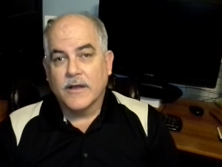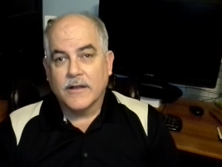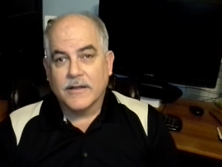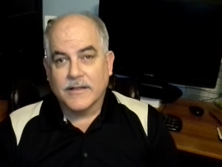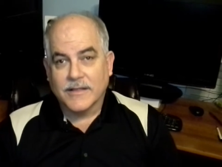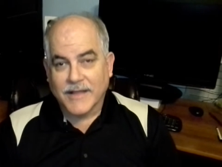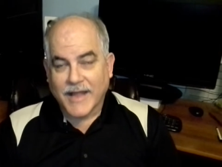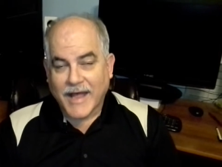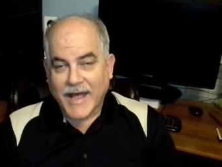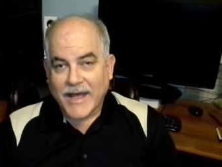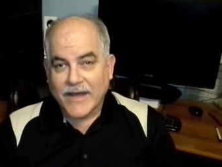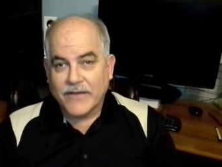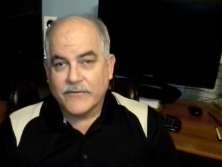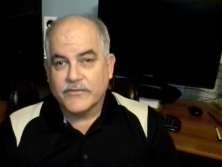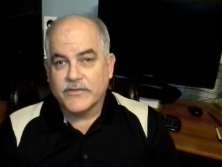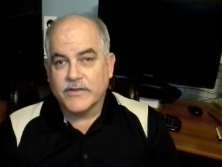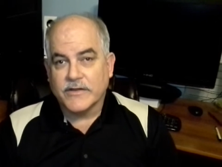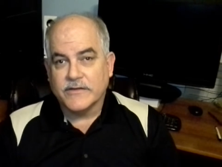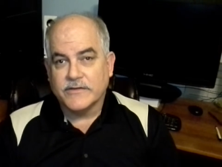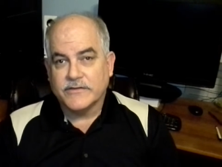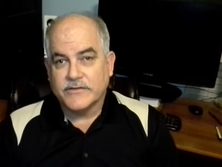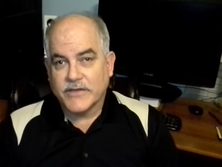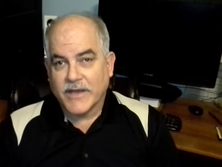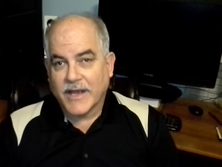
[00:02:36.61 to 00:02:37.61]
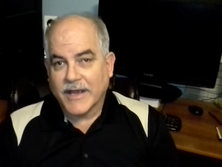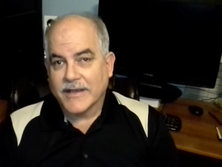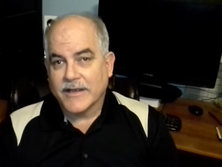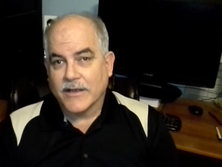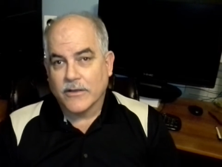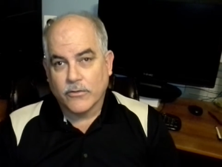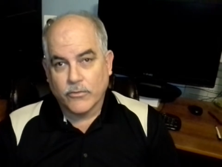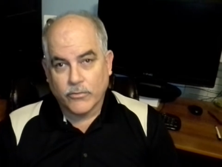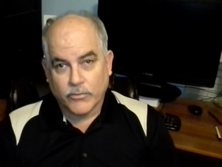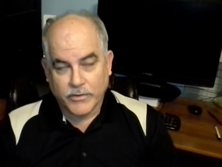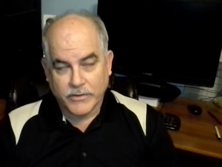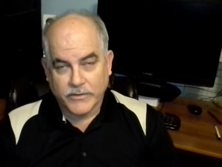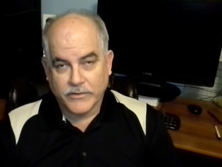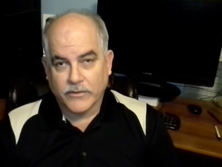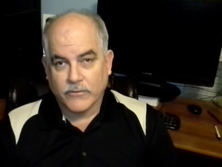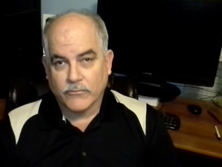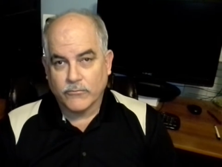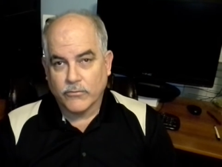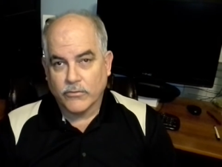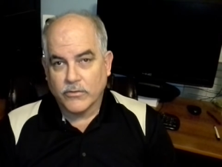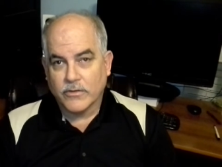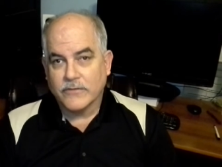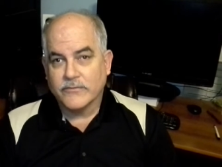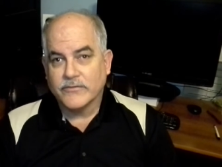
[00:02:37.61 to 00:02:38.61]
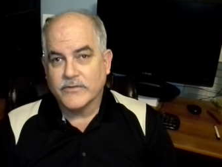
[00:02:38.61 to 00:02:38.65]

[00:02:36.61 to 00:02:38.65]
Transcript: lives in check according to the Word